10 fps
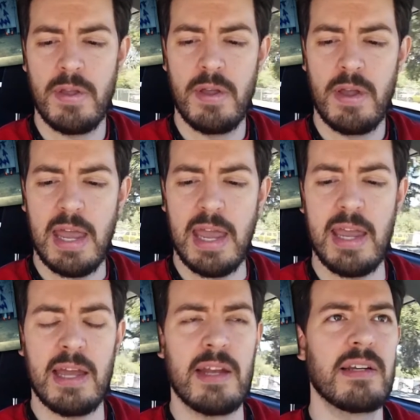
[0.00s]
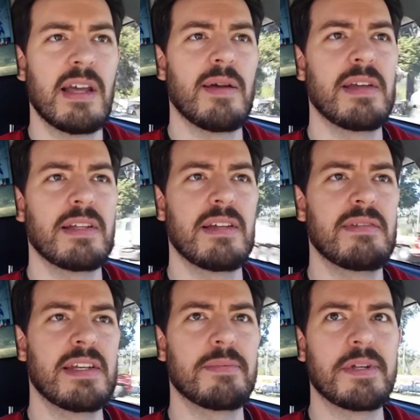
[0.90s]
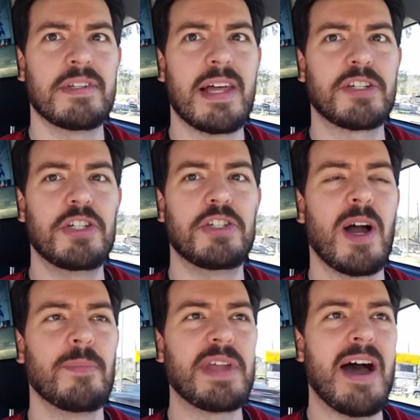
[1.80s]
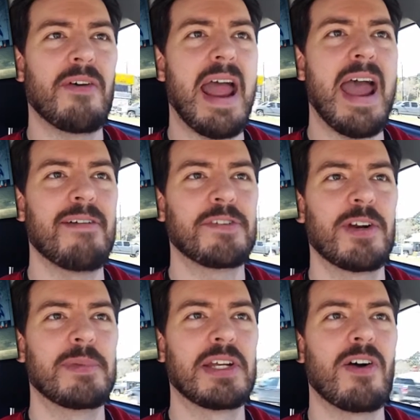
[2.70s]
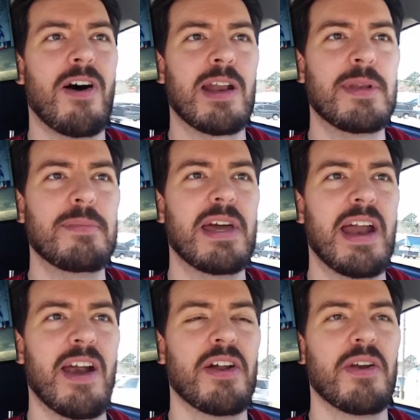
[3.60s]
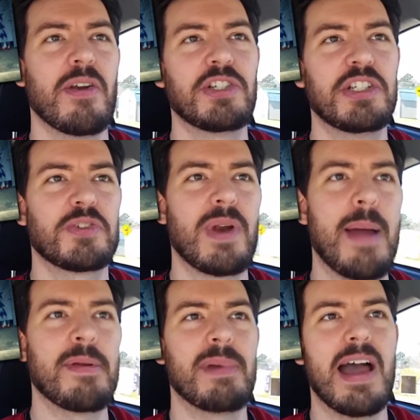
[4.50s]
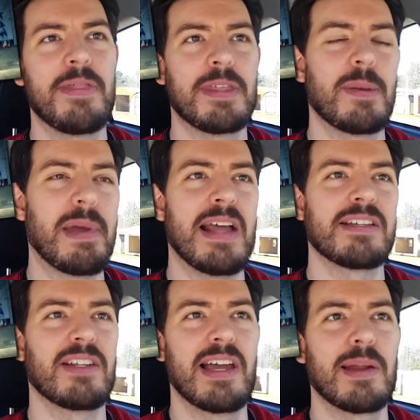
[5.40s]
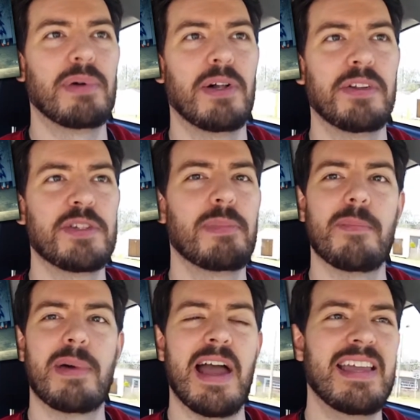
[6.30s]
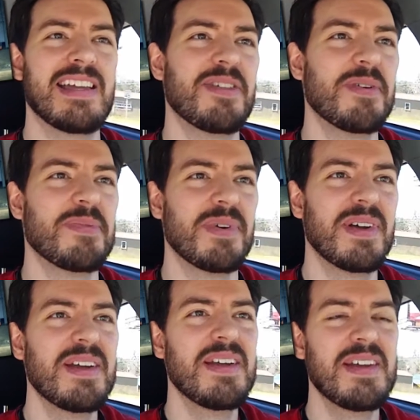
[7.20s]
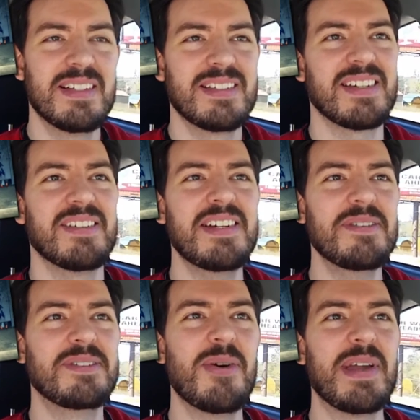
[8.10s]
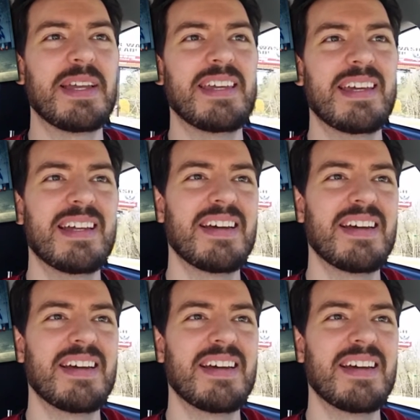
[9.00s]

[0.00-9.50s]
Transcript: And I mean, it wasn't like she jumped out after him and caught him in midair. No, she just grabbed him by, I think, the pants leg and pulled his butt back into the. It's like, what are you doing, kid?